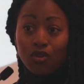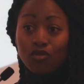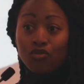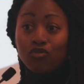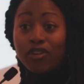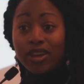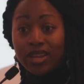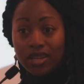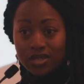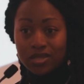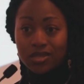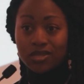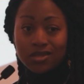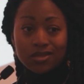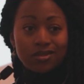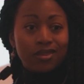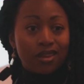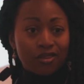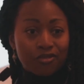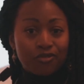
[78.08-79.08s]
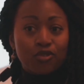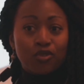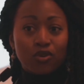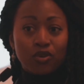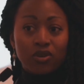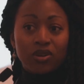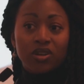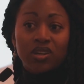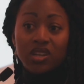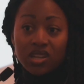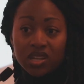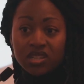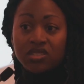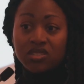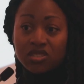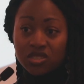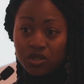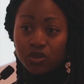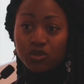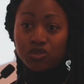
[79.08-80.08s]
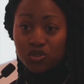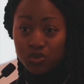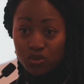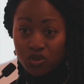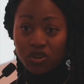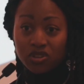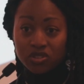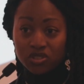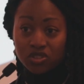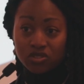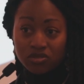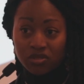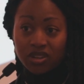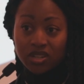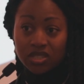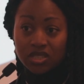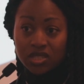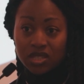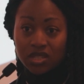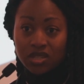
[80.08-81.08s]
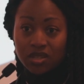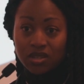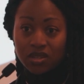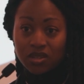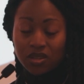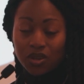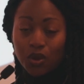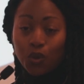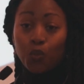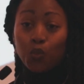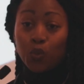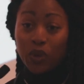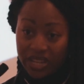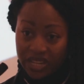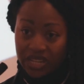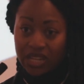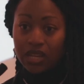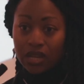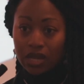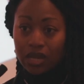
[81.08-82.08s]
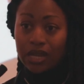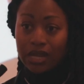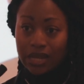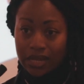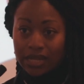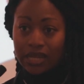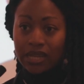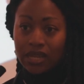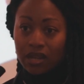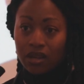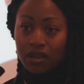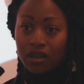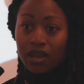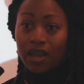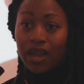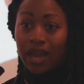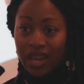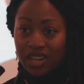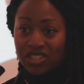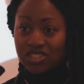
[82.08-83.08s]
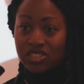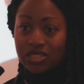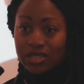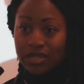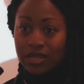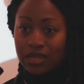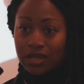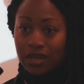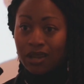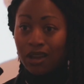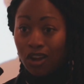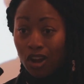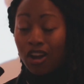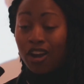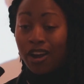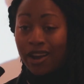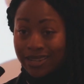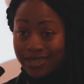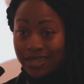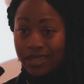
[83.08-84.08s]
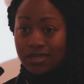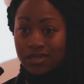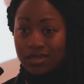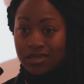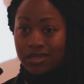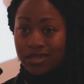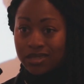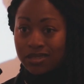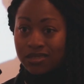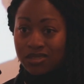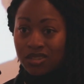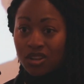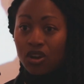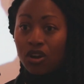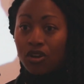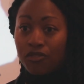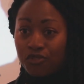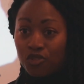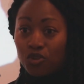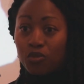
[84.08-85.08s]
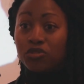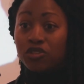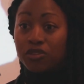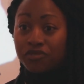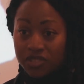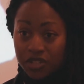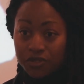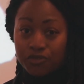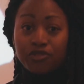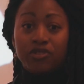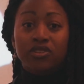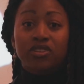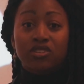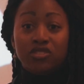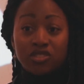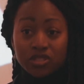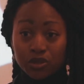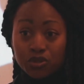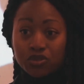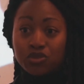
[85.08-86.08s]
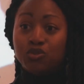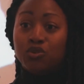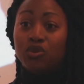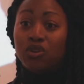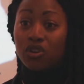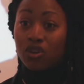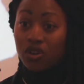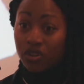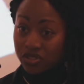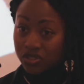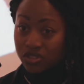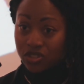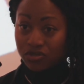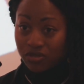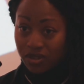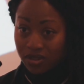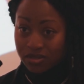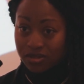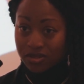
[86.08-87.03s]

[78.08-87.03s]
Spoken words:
Race, therefore, is a social construct. We, in here, actually, our identities are formed of different social constructs.